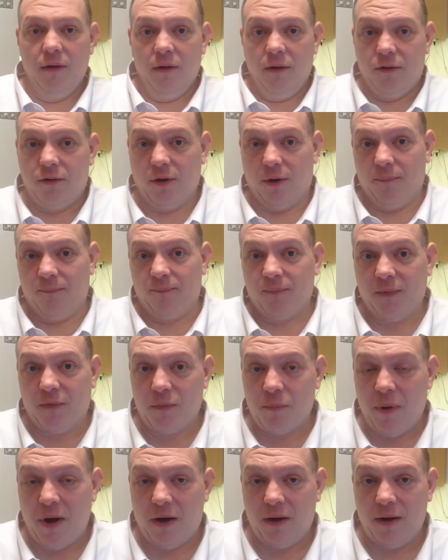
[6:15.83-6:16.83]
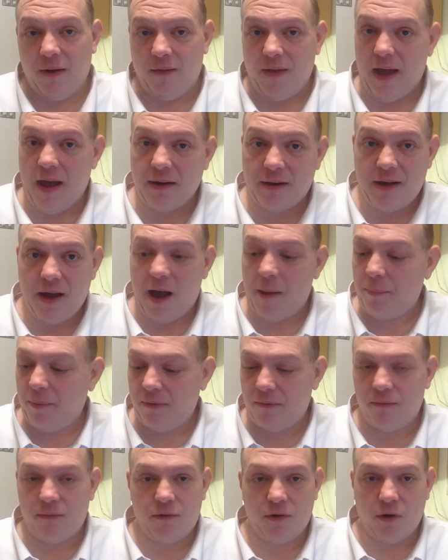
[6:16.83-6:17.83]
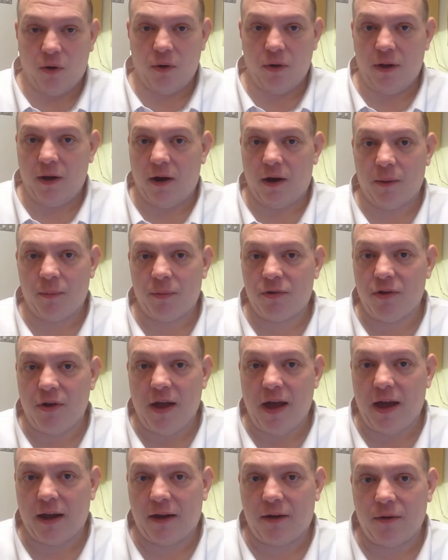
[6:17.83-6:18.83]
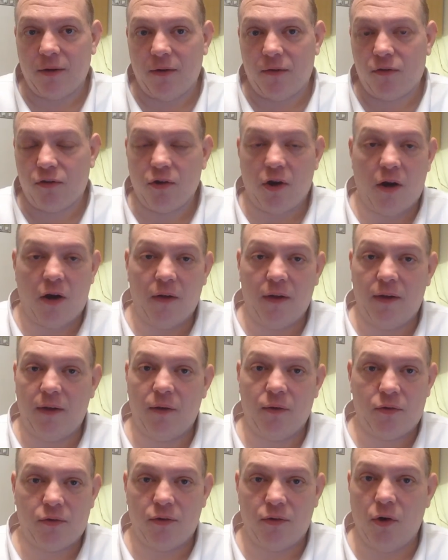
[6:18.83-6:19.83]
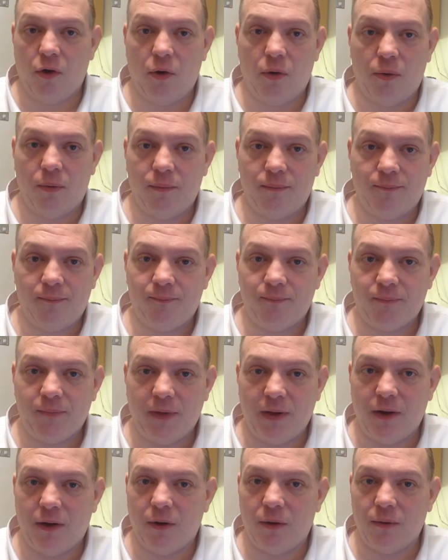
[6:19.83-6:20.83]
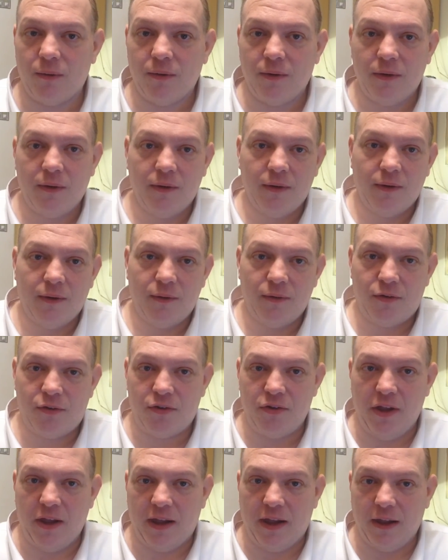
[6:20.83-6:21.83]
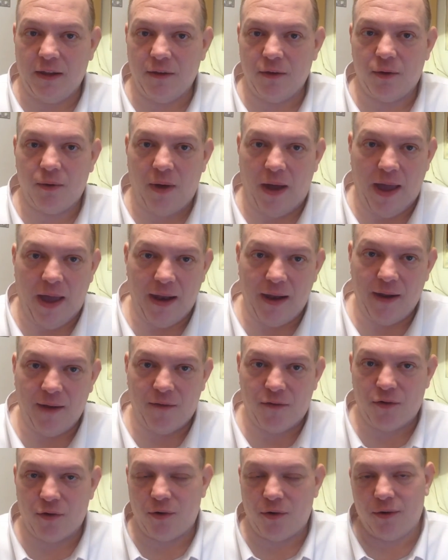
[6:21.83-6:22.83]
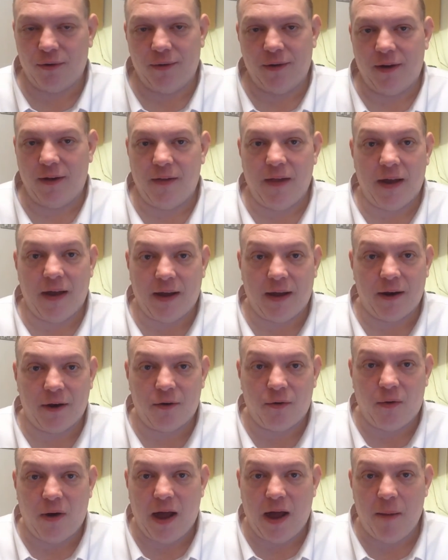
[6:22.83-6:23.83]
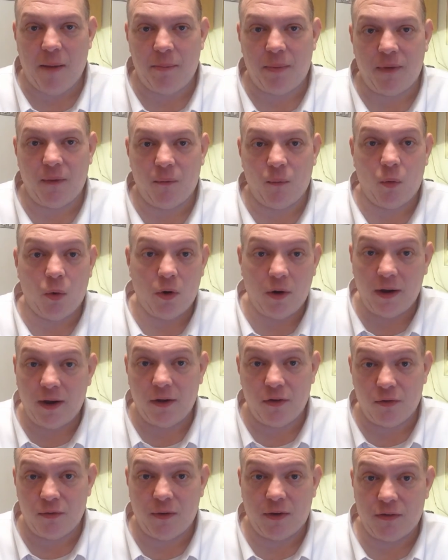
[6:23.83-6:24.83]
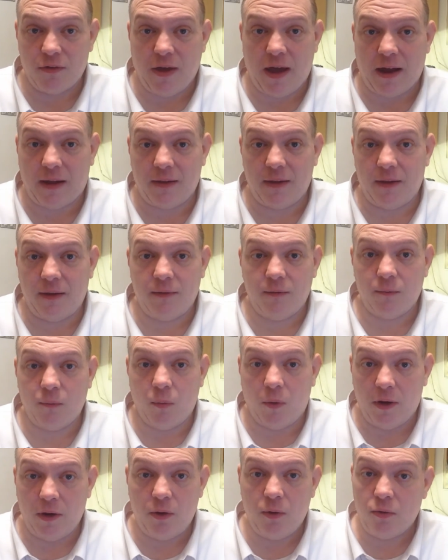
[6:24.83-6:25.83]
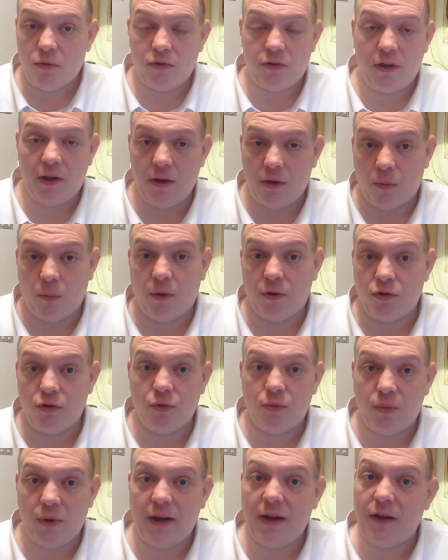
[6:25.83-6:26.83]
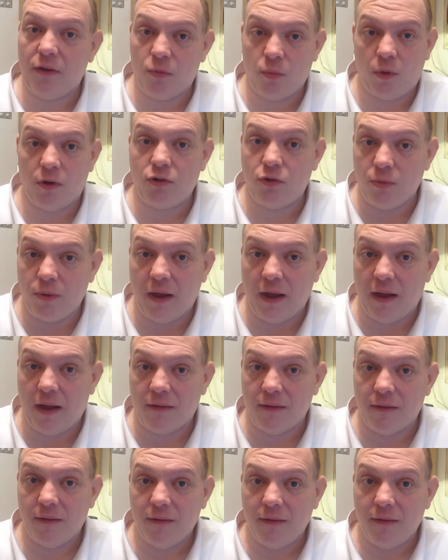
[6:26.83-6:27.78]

So that's about it. The ad copy is totally 100% accurate. It's solid. There's no, you know, sneaky little edits or any of that kind of crap. And the wording is exactly what you see, or what you read is what you get.